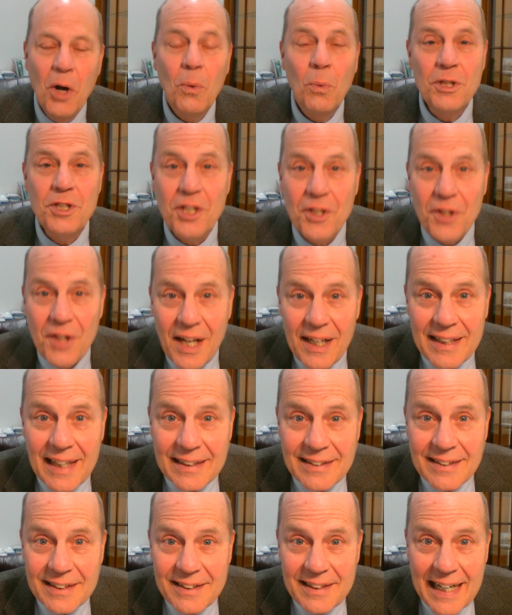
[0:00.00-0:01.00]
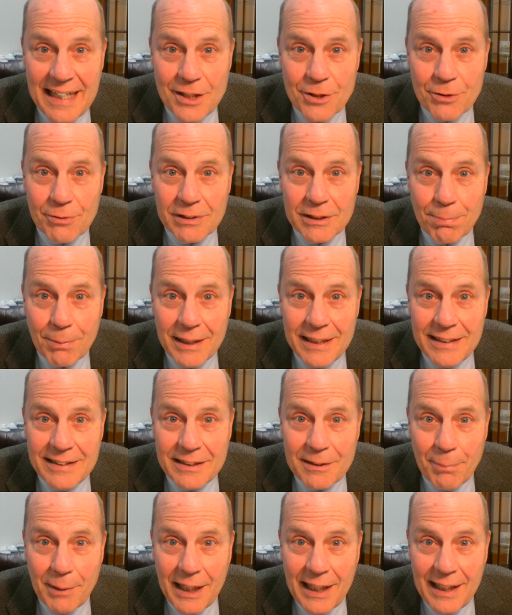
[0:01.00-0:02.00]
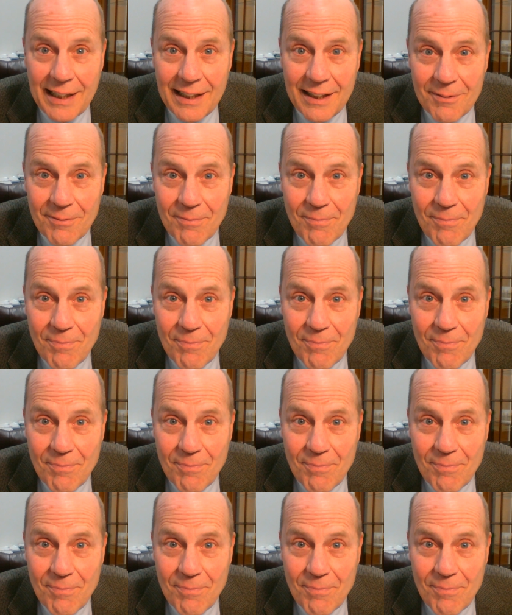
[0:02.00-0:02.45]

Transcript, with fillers: Would you think that's a dangerous place to be?